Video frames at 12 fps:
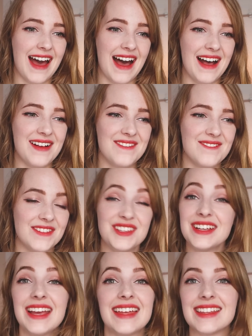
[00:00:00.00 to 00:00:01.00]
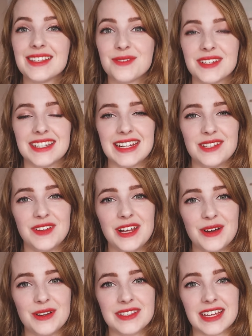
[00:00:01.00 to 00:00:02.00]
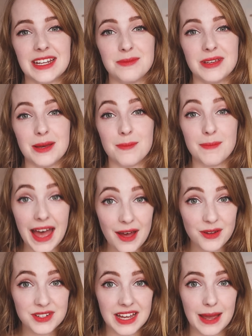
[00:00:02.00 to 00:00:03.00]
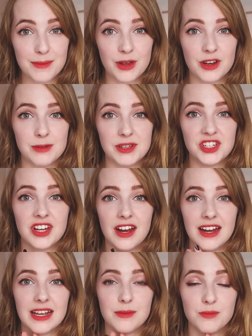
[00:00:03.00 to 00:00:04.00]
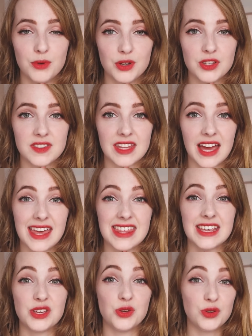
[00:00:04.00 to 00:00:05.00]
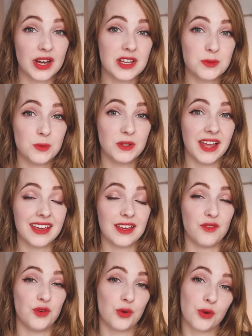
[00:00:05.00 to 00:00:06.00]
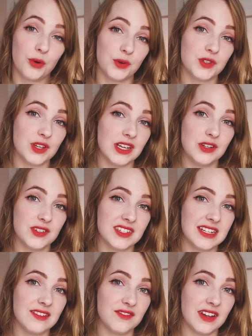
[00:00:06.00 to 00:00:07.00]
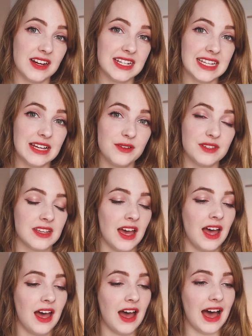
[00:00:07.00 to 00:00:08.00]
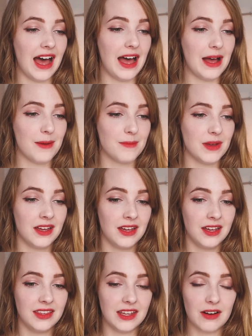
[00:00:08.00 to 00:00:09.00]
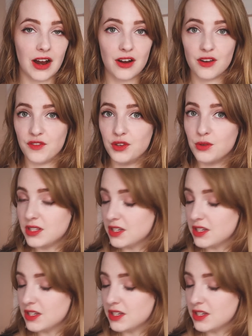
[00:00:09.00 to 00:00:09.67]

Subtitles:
So yeah, that's what today's video is going to be about. I'm going to be sharing books that I think you guys will like if you're also interested in fairy tales. There are a few